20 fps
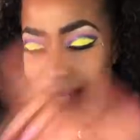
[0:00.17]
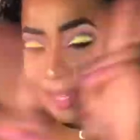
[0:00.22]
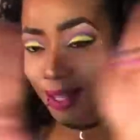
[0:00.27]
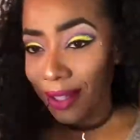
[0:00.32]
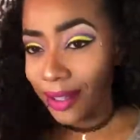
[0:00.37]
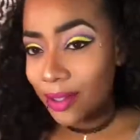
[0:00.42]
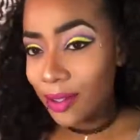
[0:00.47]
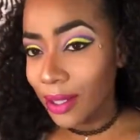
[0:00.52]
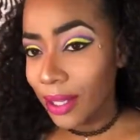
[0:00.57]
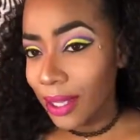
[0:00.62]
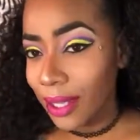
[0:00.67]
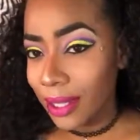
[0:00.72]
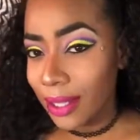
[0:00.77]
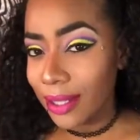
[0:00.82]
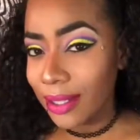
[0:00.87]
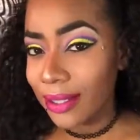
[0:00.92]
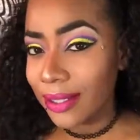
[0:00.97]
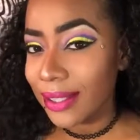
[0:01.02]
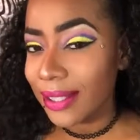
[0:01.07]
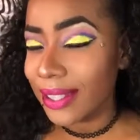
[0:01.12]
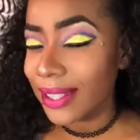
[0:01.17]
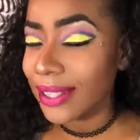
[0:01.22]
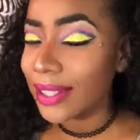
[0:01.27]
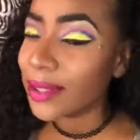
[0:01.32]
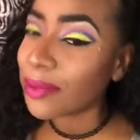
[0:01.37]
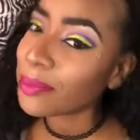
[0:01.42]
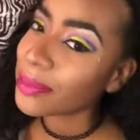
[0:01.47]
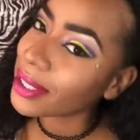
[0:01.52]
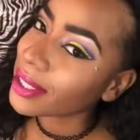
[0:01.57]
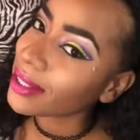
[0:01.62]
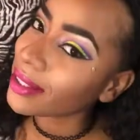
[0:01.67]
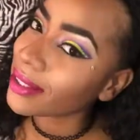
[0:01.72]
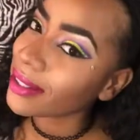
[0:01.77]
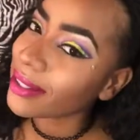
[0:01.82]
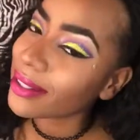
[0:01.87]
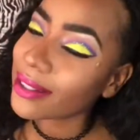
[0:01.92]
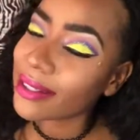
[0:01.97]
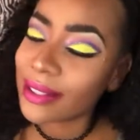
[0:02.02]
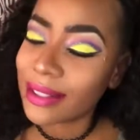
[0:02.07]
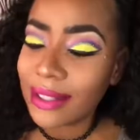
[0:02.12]
hey you guys it's
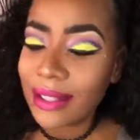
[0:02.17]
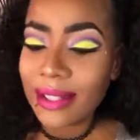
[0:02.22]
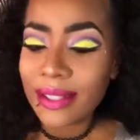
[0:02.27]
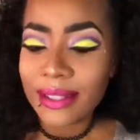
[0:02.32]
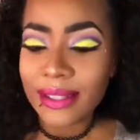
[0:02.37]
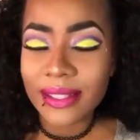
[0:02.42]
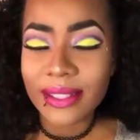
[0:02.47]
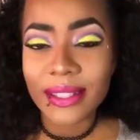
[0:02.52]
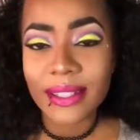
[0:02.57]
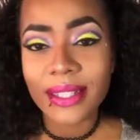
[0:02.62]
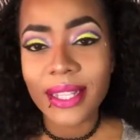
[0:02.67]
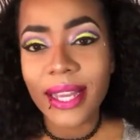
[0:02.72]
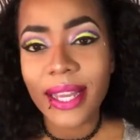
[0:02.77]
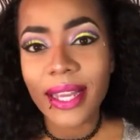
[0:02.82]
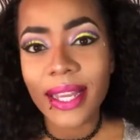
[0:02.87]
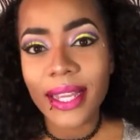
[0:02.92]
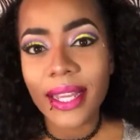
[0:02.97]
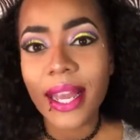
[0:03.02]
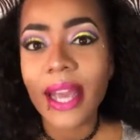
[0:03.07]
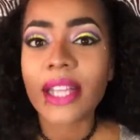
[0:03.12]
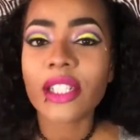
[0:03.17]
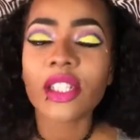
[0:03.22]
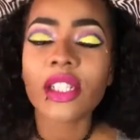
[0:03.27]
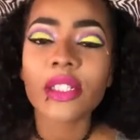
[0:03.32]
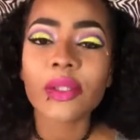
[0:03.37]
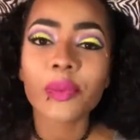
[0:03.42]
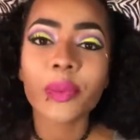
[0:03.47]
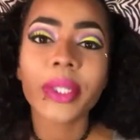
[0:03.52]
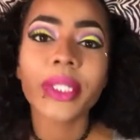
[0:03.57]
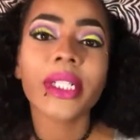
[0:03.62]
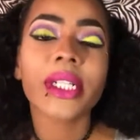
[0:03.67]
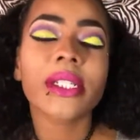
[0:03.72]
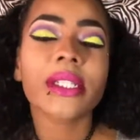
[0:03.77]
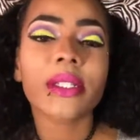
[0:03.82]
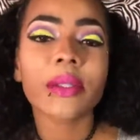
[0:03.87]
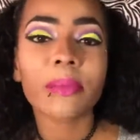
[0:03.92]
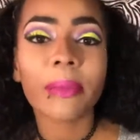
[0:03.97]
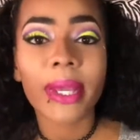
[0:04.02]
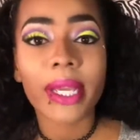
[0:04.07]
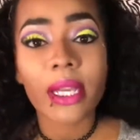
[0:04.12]
me today I just wanted
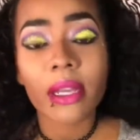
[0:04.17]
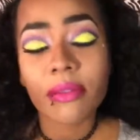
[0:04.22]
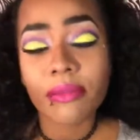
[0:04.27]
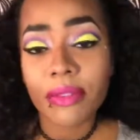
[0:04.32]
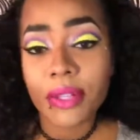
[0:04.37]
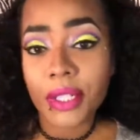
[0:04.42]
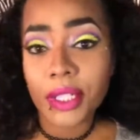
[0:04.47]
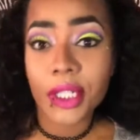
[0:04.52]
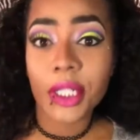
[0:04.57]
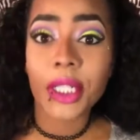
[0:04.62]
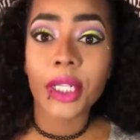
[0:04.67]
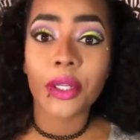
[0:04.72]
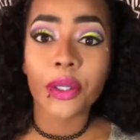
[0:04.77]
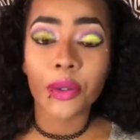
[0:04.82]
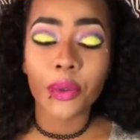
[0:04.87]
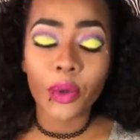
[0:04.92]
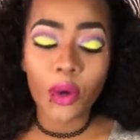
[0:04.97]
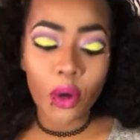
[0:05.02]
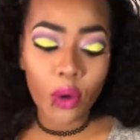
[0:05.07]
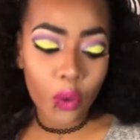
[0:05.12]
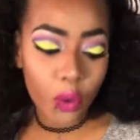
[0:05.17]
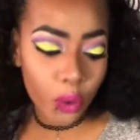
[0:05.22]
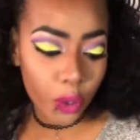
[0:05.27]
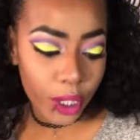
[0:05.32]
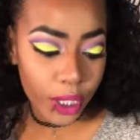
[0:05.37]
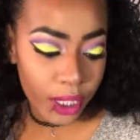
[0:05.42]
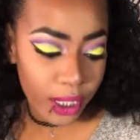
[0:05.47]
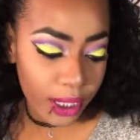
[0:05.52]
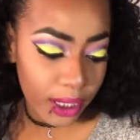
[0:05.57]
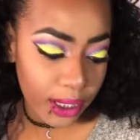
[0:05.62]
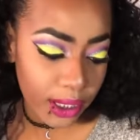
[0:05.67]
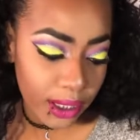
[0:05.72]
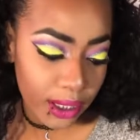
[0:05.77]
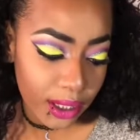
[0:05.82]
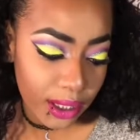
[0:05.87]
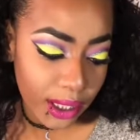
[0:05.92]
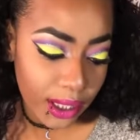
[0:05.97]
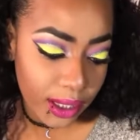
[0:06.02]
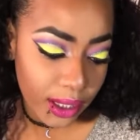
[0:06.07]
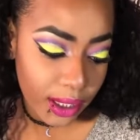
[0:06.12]
to make a video
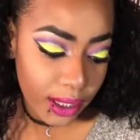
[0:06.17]
on